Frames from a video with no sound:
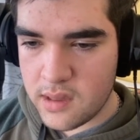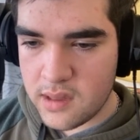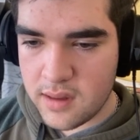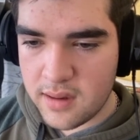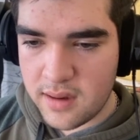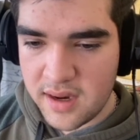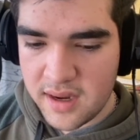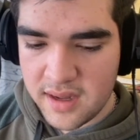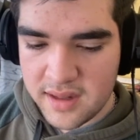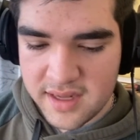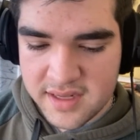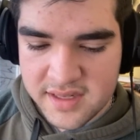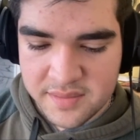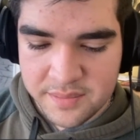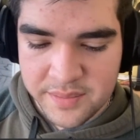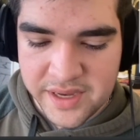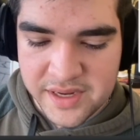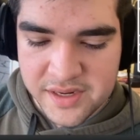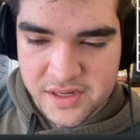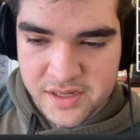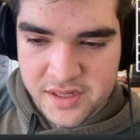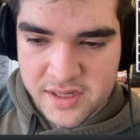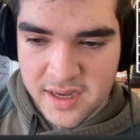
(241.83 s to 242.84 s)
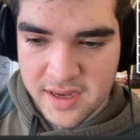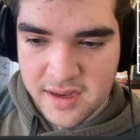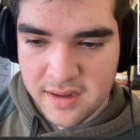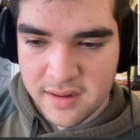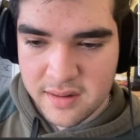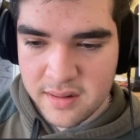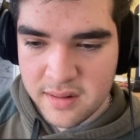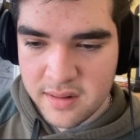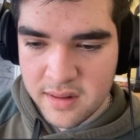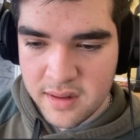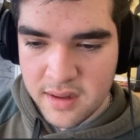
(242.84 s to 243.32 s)
Alright, and that's a major
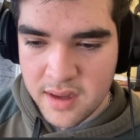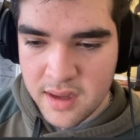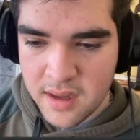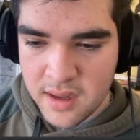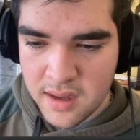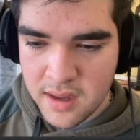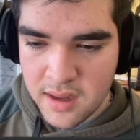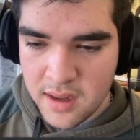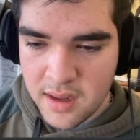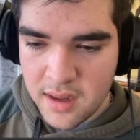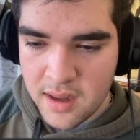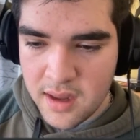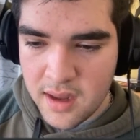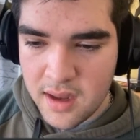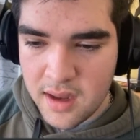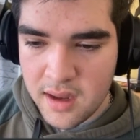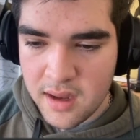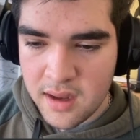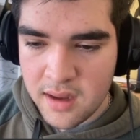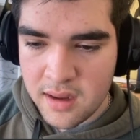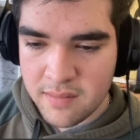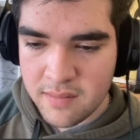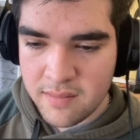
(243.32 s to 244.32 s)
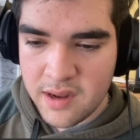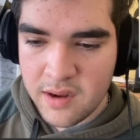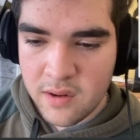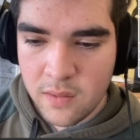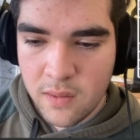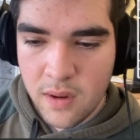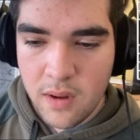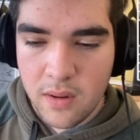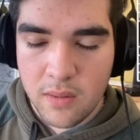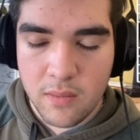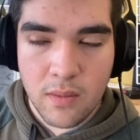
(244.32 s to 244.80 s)
scale.
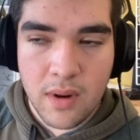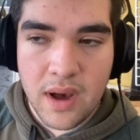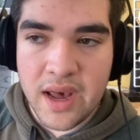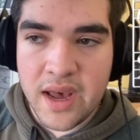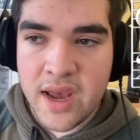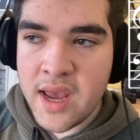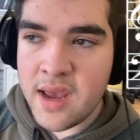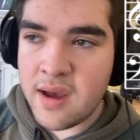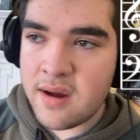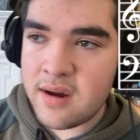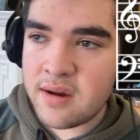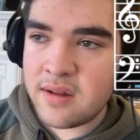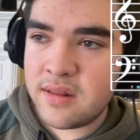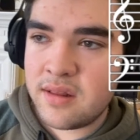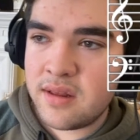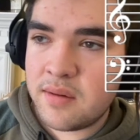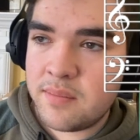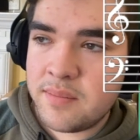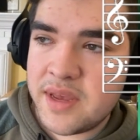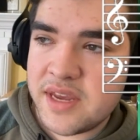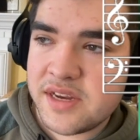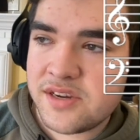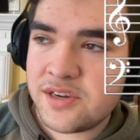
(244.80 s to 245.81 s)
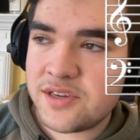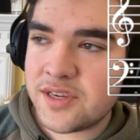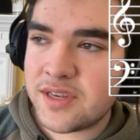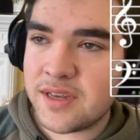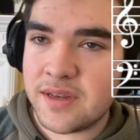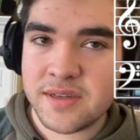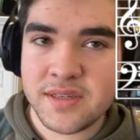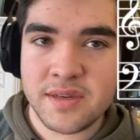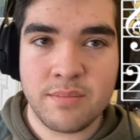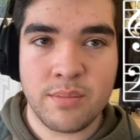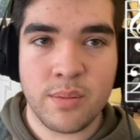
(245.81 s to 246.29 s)
Now, why are major
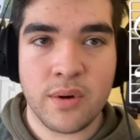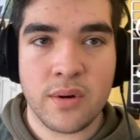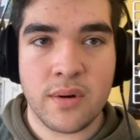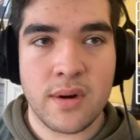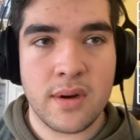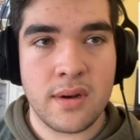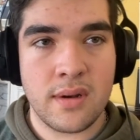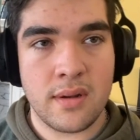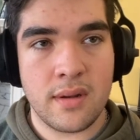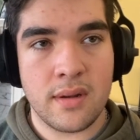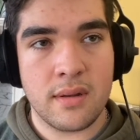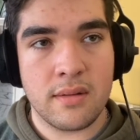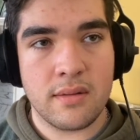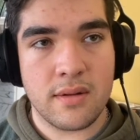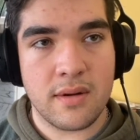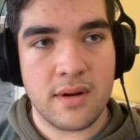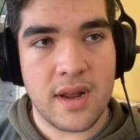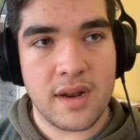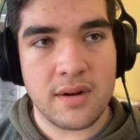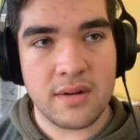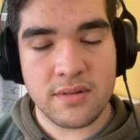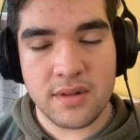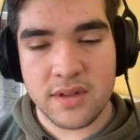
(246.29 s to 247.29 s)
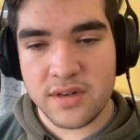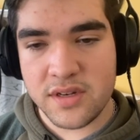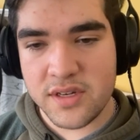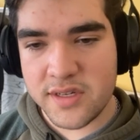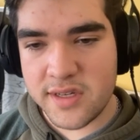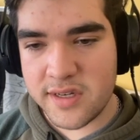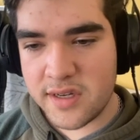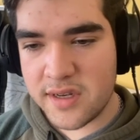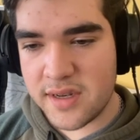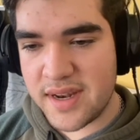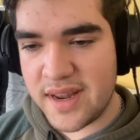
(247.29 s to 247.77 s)
scales important? They're not only
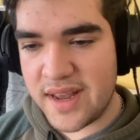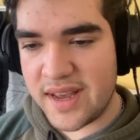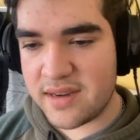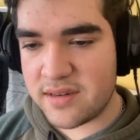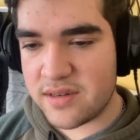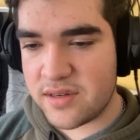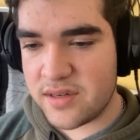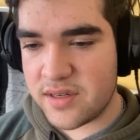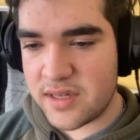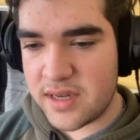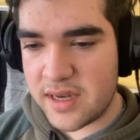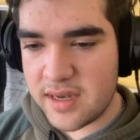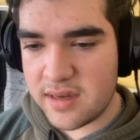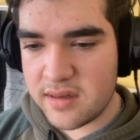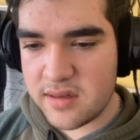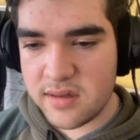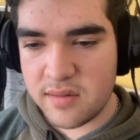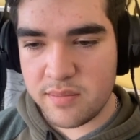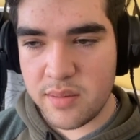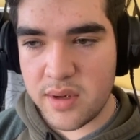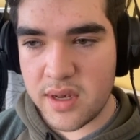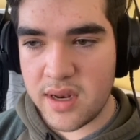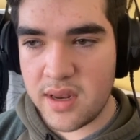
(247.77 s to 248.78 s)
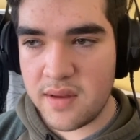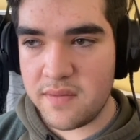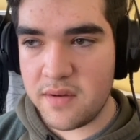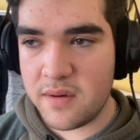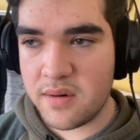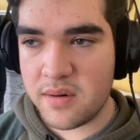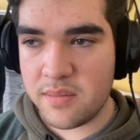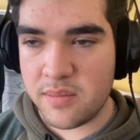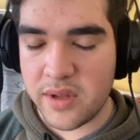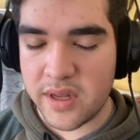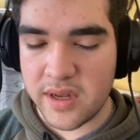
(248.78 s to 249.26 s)
just a good exercise, but if you
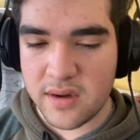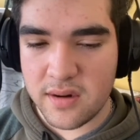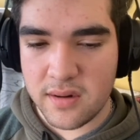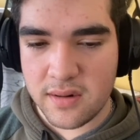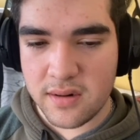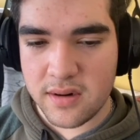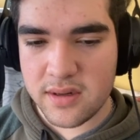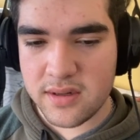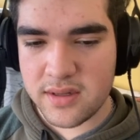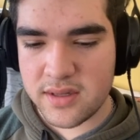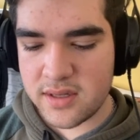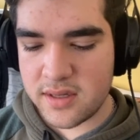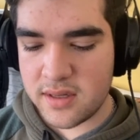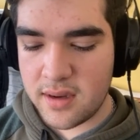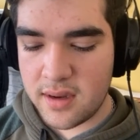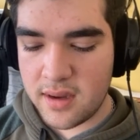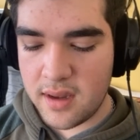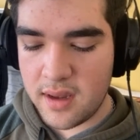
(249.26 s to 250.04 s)
were to play chords,